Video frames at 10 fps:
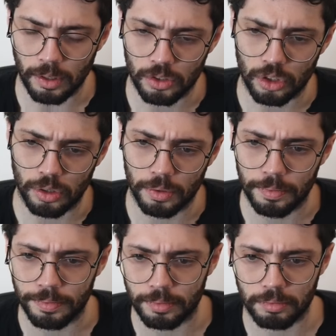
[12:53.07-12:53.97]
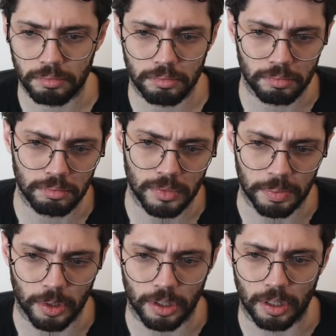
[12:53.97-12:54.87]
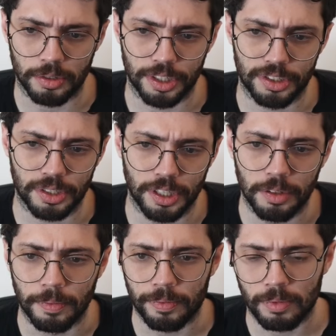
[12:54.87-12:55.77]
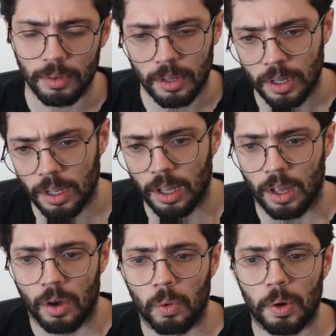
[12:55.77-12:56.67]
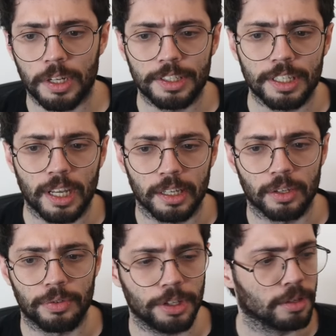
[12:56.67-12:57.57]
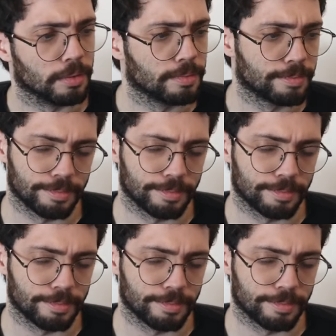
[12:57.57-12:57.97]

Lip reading: So I'm going to call this E. What is the size of E?